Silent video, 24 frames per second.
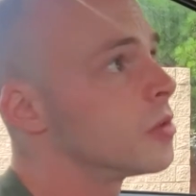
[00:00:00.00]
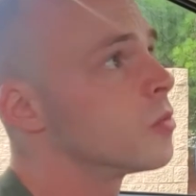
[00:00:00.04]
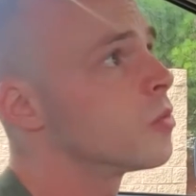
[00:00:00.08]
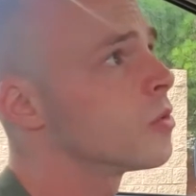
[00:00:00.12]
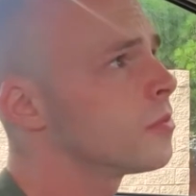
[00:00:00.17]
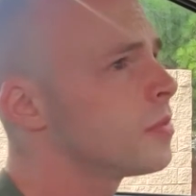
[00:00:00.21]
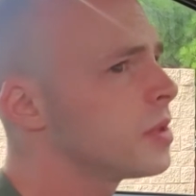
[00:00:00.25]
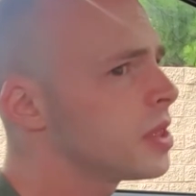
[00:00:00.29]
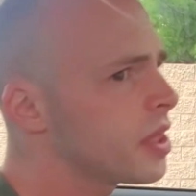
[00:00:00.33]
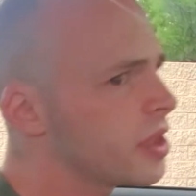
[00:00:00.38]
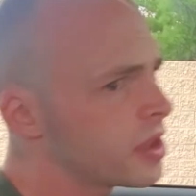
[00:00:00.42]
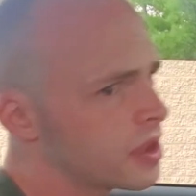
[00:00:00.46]

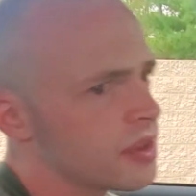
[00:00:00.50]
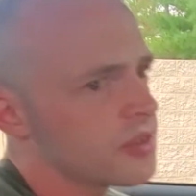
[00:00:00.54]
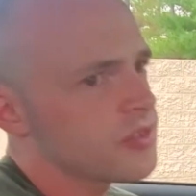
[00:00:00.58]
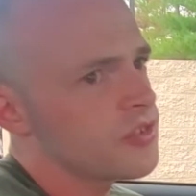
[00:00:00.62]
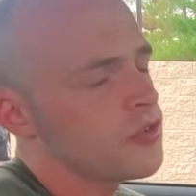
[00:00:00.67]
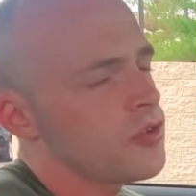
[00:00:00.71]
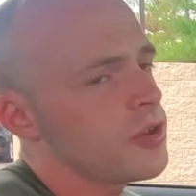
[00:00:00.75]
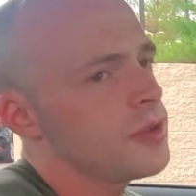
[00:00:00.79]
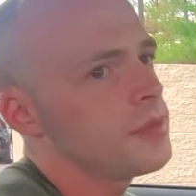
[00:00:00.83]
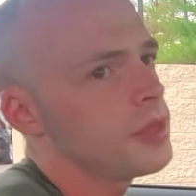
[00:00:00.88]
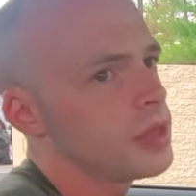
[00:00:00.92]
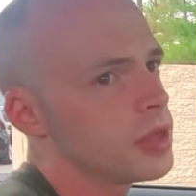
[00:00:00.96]
Would be, like,
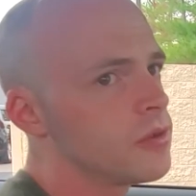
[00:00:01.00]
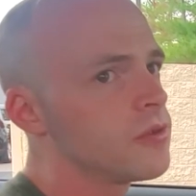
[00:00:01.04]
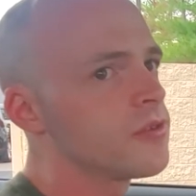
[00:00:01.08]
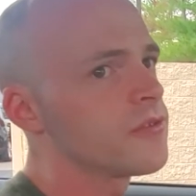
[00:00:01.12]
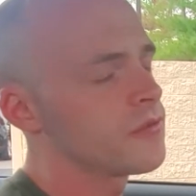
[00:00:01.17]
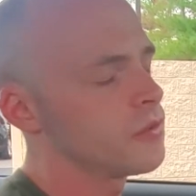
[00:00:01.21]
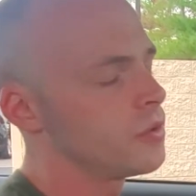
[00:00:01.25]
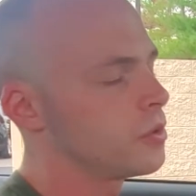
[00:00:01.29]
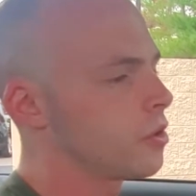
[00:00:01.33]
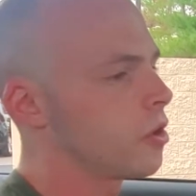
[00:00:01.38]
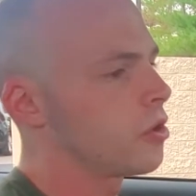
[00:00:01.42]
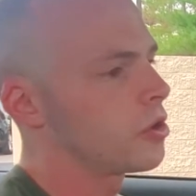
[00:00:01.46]
extremely
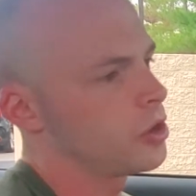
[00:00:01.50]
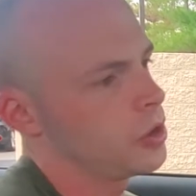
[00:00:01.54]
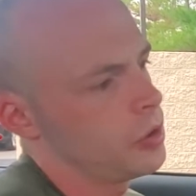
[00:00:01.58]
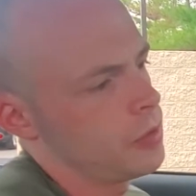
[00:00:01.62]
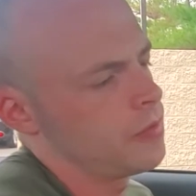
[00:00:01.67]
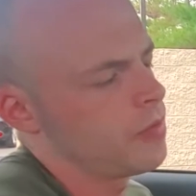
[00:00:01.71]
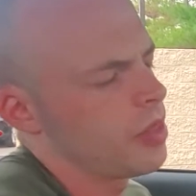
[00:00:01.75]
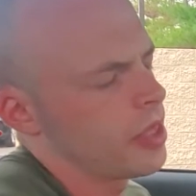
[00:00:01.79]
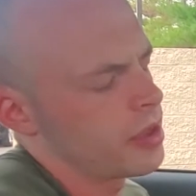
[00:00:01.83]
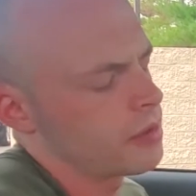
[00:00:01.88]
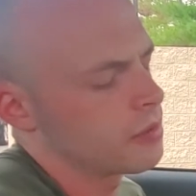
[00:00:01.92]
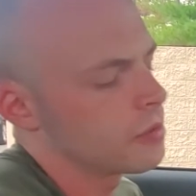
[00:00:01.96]
useful
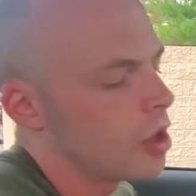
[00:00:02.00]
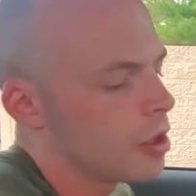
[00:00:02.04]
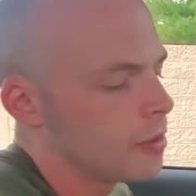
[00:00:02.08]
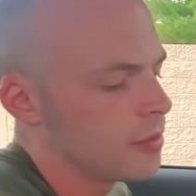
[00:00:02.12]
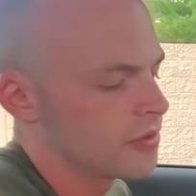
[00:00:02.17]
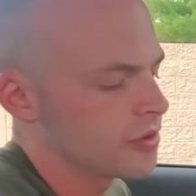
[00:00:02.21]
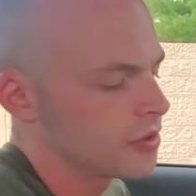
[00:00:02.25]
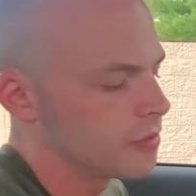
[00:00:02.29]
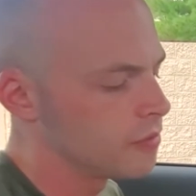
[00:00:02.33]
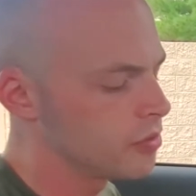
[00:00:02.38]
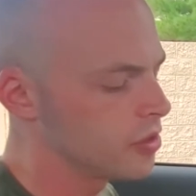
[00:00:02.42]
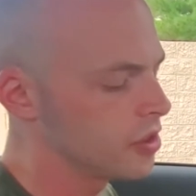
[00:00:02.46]
and like,
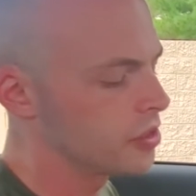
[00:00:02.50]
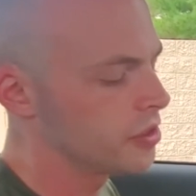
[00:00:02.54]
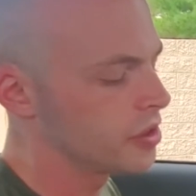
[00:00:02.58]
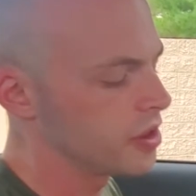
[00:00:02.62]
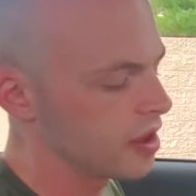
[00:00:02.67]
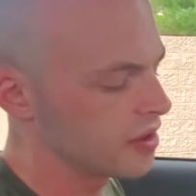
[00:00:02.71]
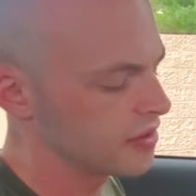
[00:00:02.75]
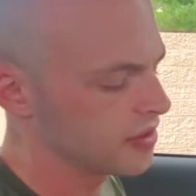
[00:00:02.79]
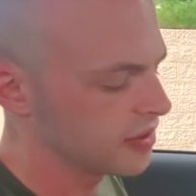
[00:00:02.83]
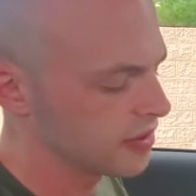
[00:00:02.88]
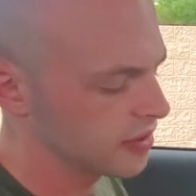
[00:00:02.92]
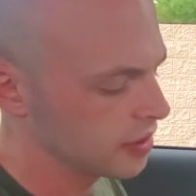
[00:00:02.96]
almost completely
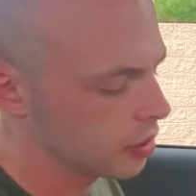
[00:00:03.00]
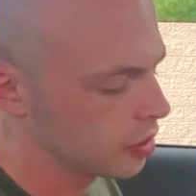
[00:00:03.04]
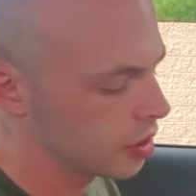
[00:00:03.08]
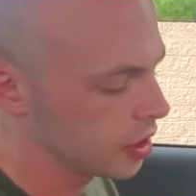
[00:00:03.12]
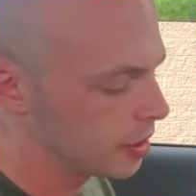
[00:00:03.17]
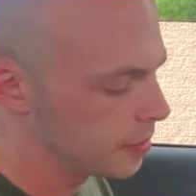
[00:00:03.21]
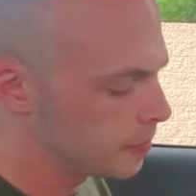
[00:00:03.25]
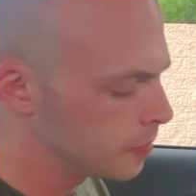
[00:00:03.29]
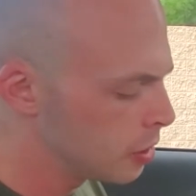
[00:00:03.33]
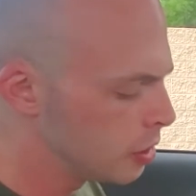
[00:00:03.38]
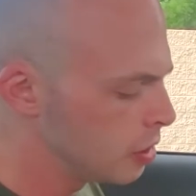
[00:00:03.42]
necessary.